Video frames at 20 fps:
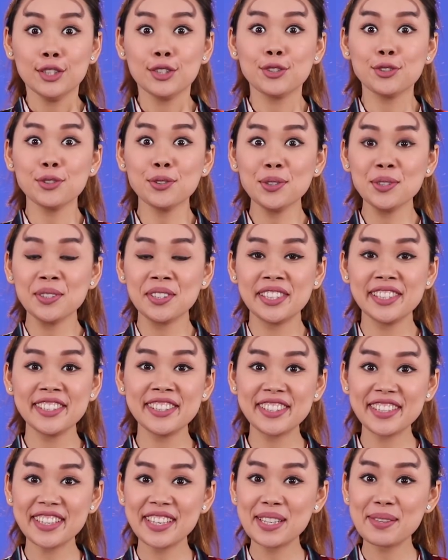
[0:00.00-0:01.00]
So
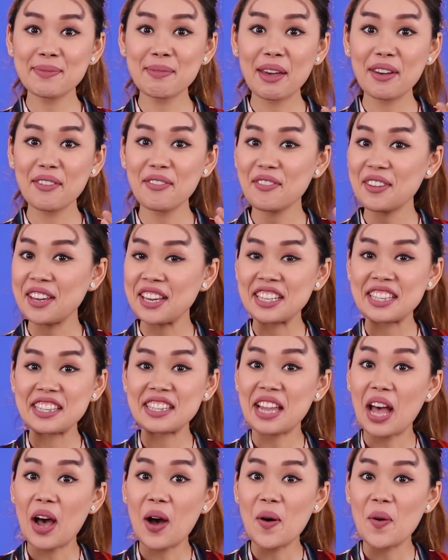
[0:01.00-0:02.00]
this is my face
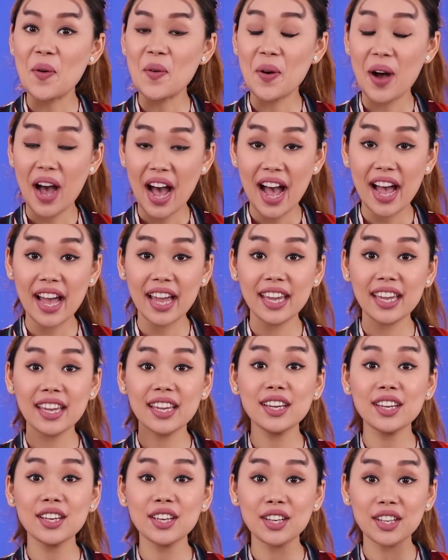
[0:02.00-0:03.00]
now.
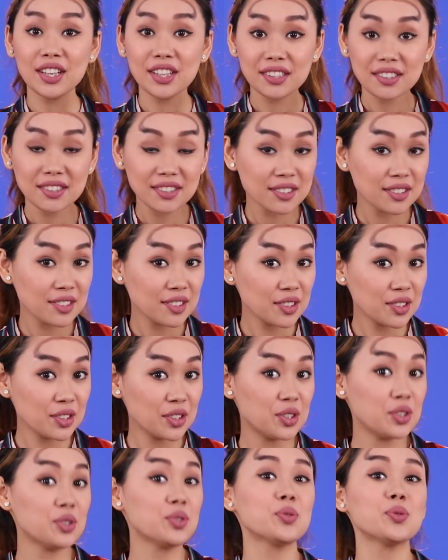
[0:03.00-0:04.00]
I
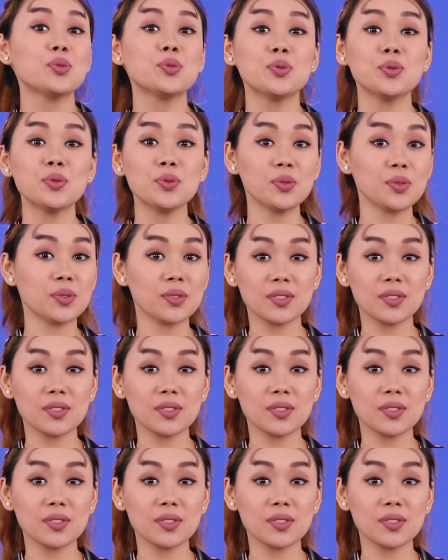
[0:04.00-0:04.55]
drew